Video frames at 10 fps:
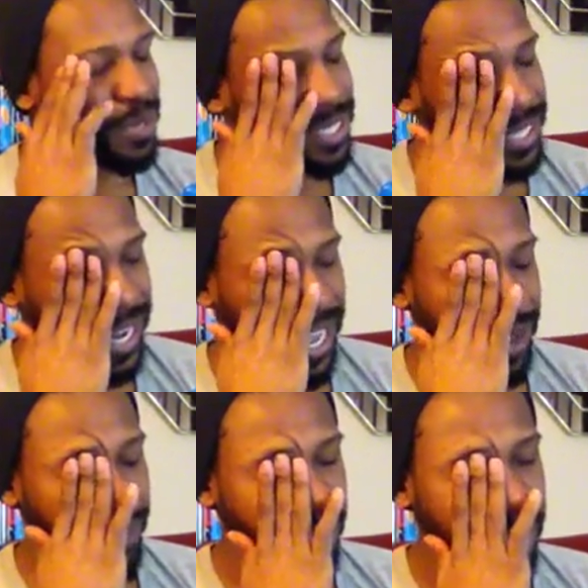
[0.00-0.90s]
what's his
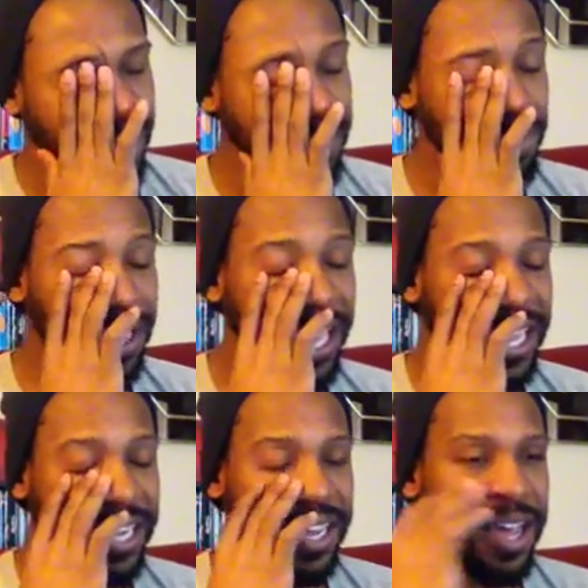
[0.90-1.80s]
name? He
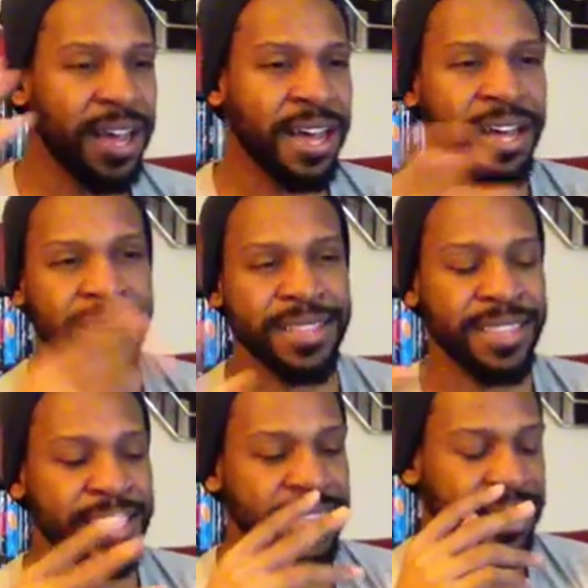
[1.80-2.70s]
played
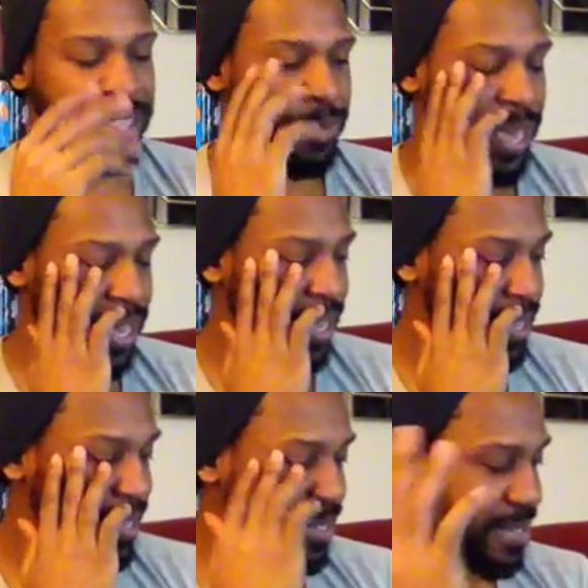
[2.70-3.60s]
the
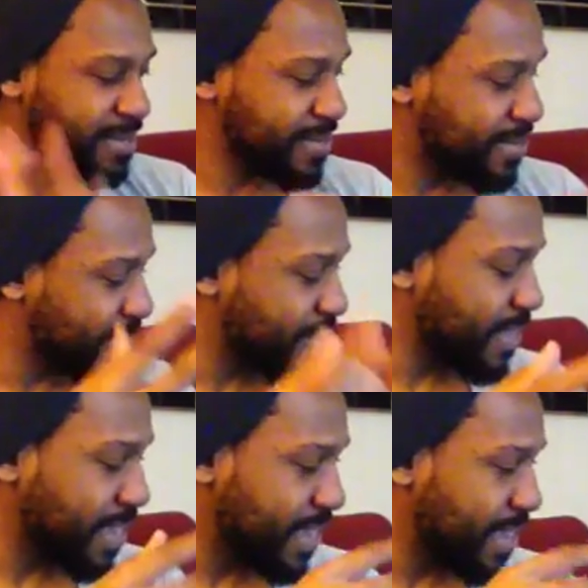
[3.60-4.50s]
main.
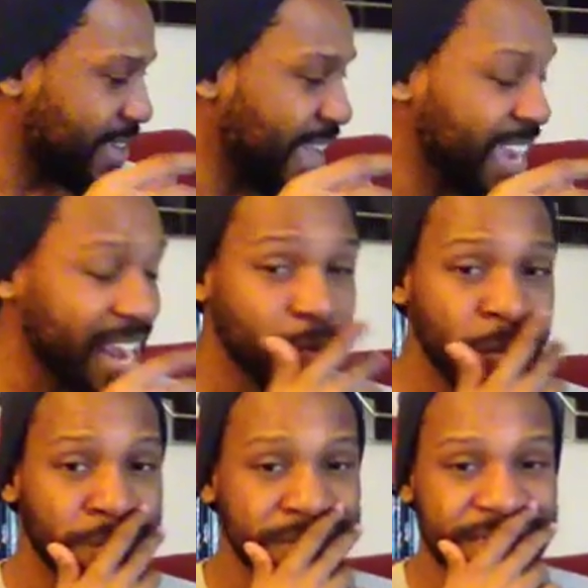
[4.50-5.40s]
I can't
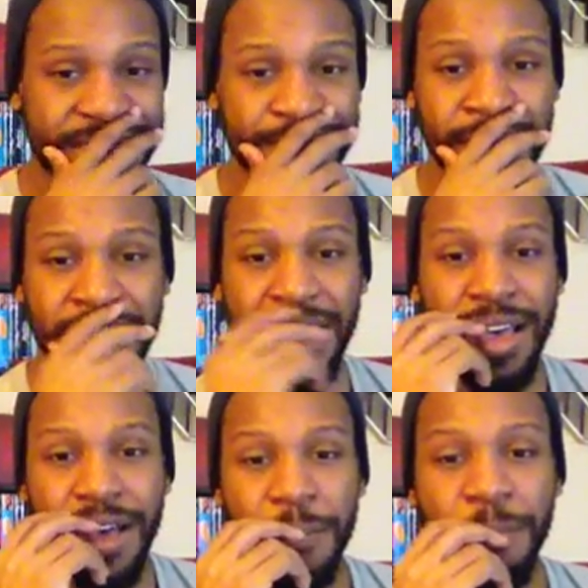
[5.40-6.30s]
remember his name.
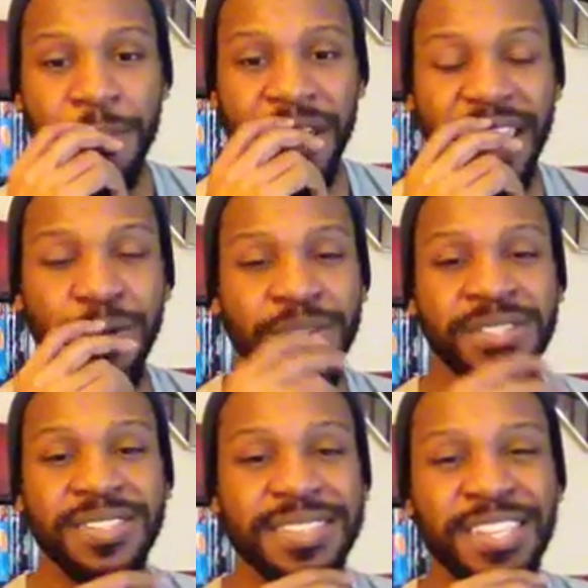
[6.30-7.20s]
But
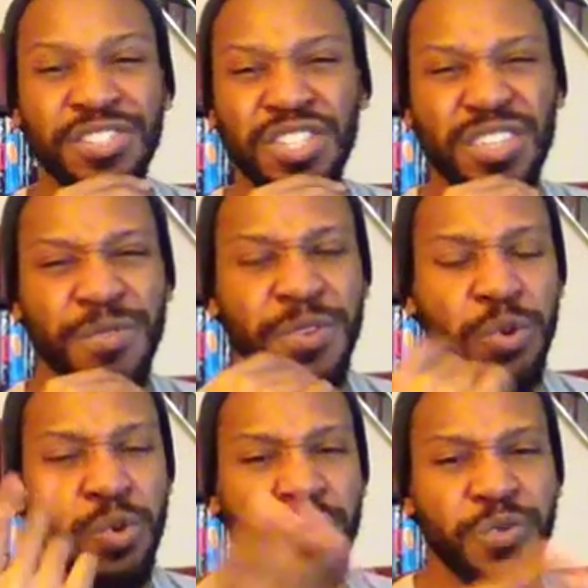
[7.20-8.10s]
anyways, there's just a
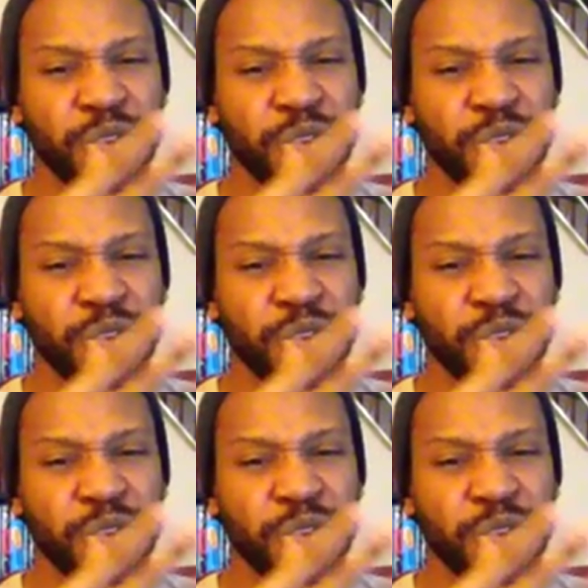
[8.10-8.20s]
few